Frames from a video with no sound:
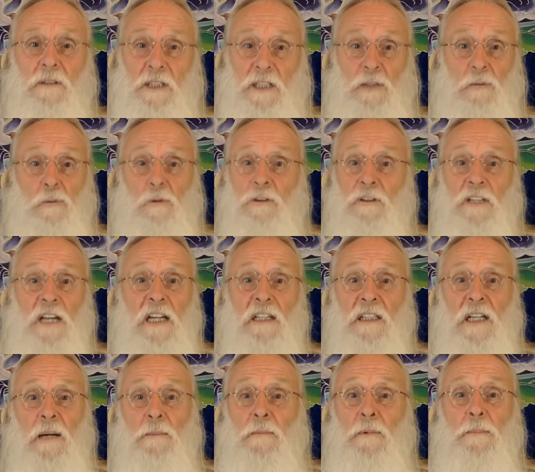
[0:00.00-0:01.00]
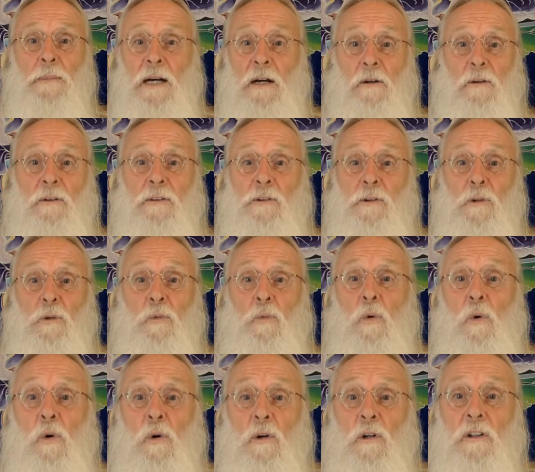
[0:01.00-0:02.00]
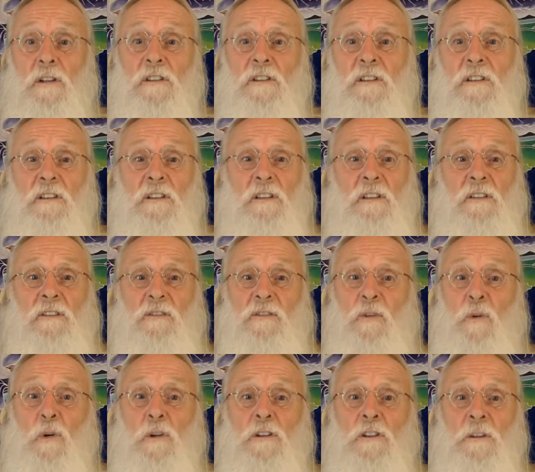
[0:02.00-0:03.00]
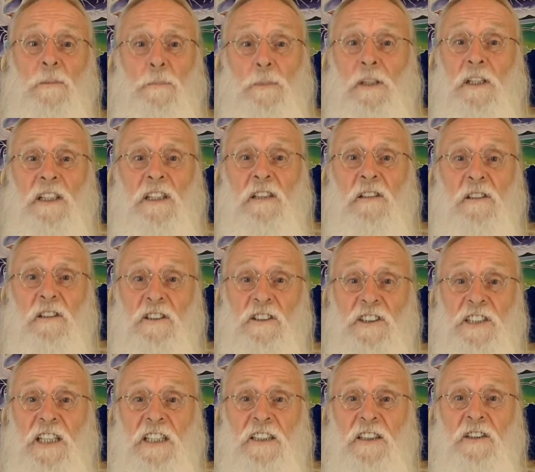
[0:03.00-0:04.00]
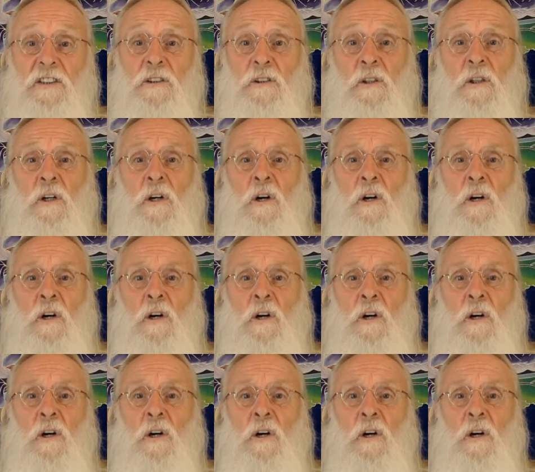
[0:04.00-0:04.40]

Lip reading: it will not come about through wars, forced political agendas,